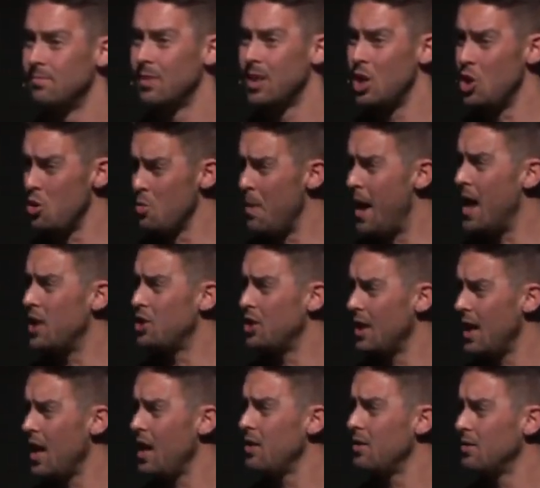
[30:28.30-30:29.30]
can you imagine
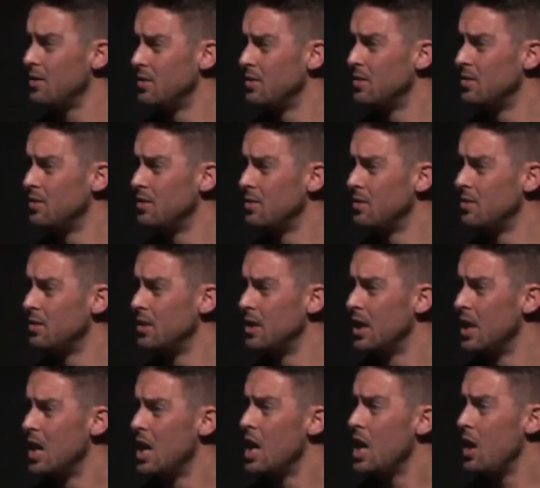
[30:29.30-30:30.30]
that?
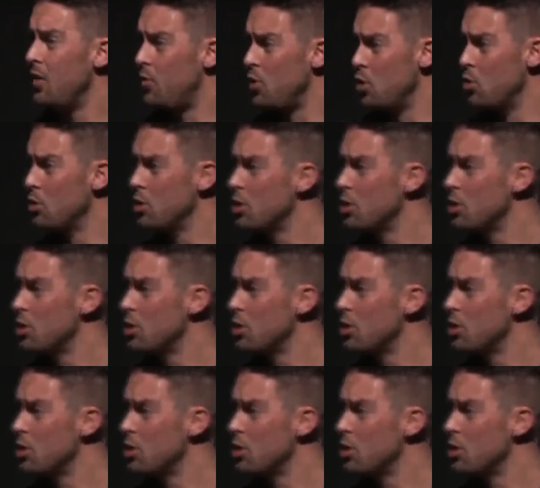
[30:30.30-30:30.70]
If you